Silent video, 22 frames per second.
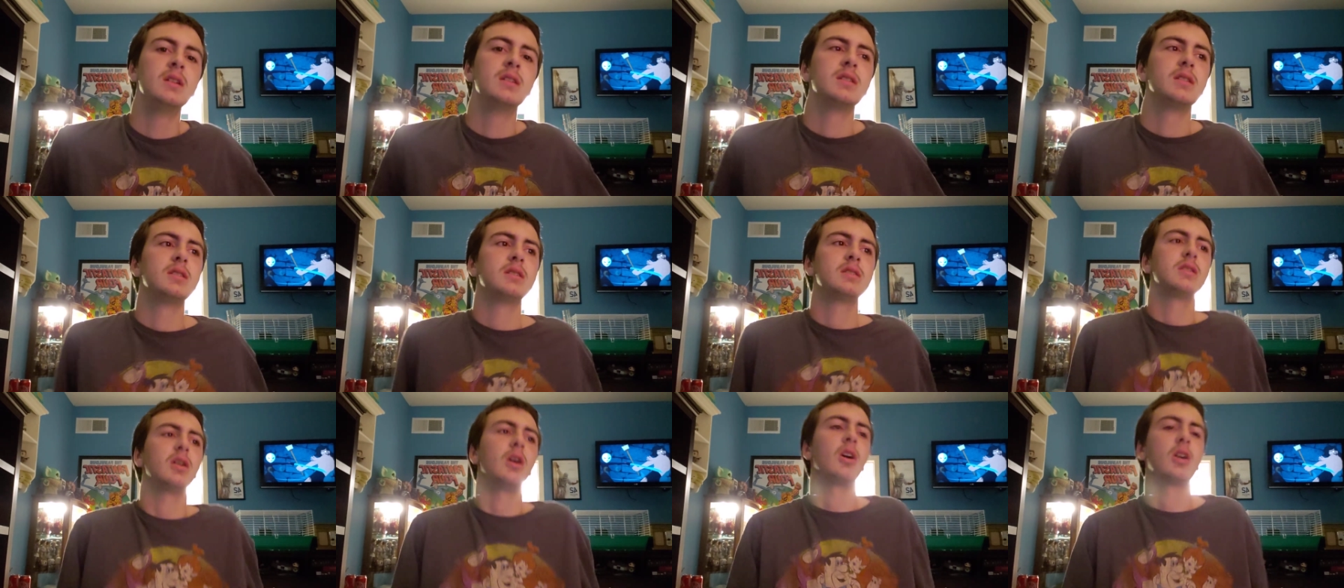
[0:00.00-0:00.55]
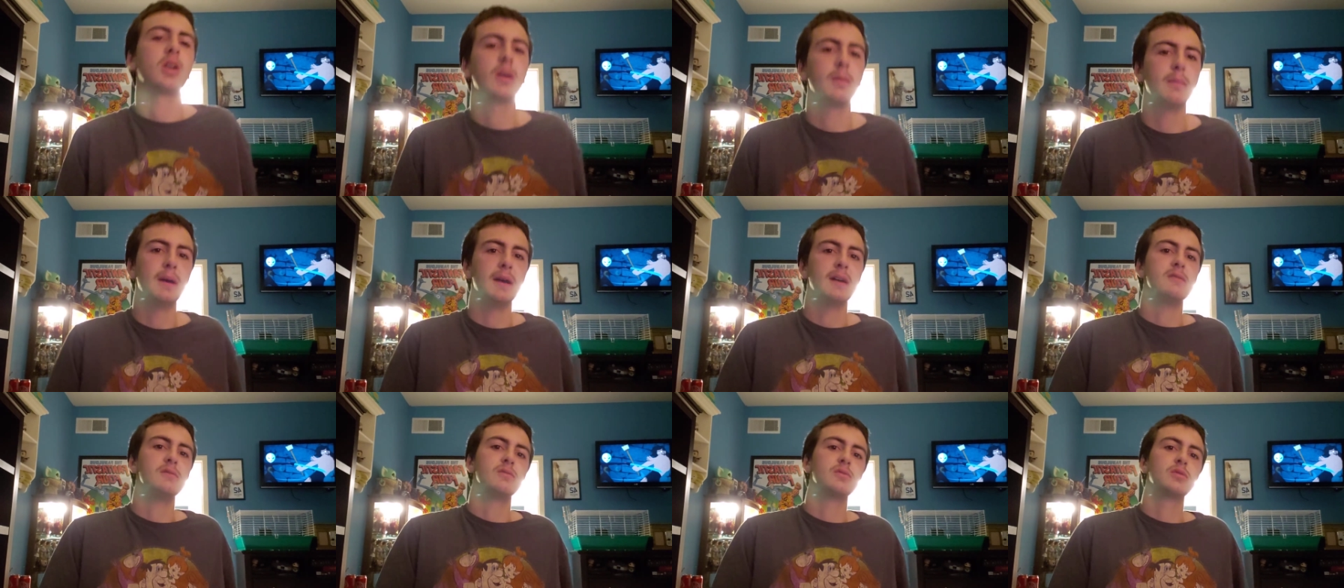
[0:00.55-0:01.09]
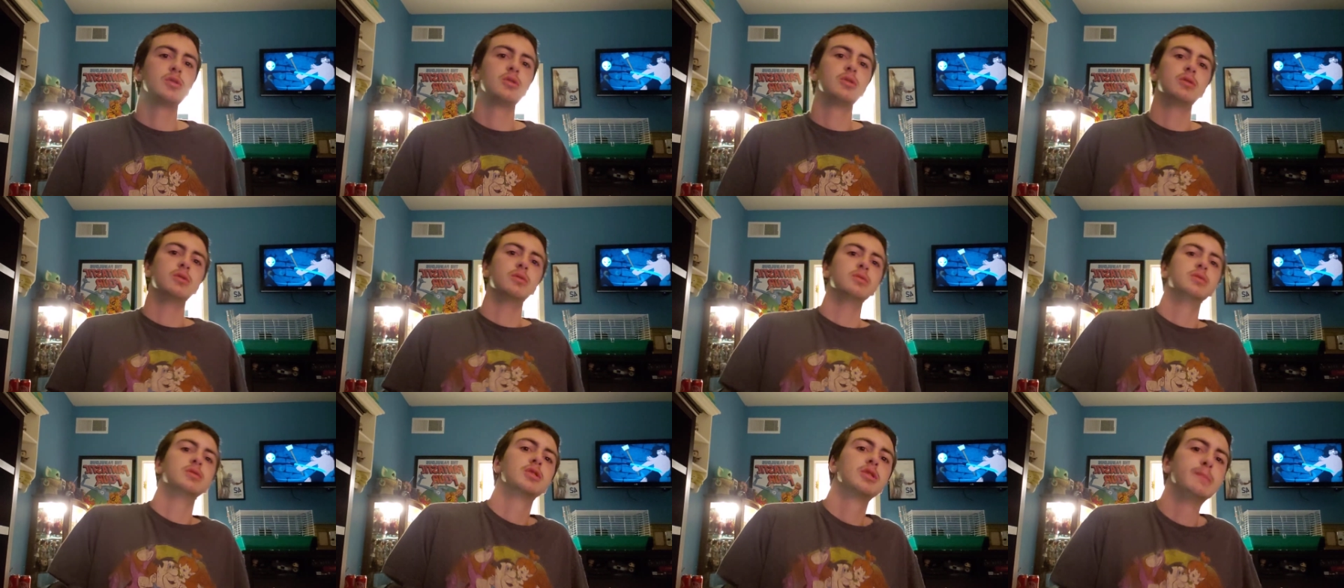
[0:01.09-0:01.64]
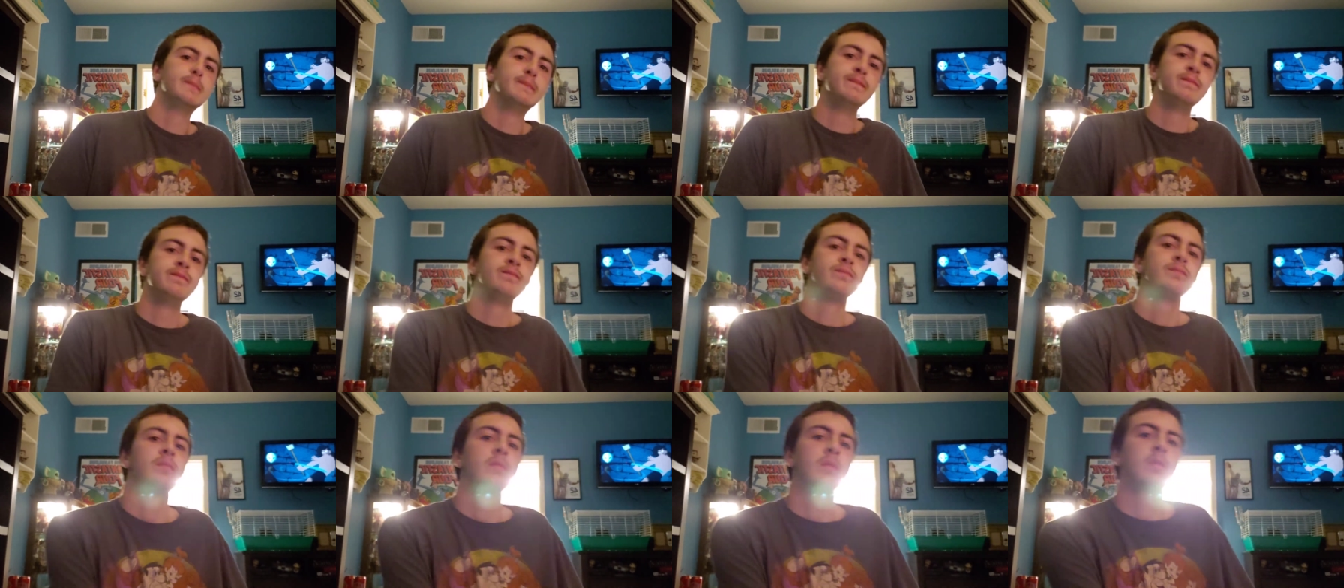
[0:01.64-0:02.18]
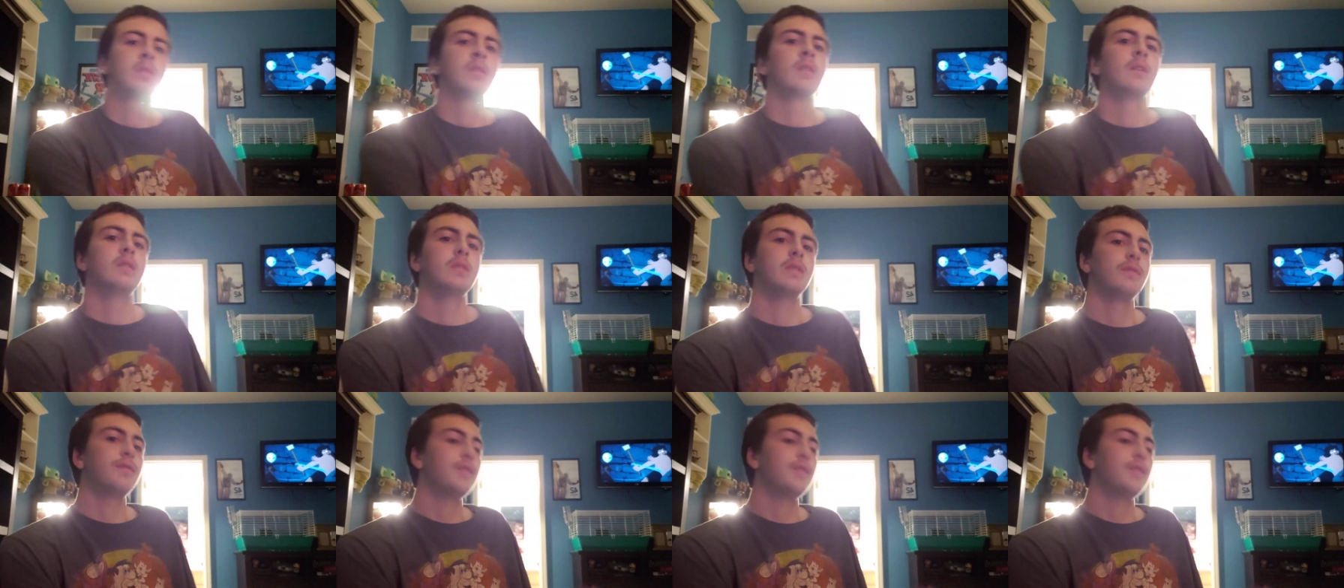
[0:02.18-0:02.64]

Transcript: let's talk about Croods. The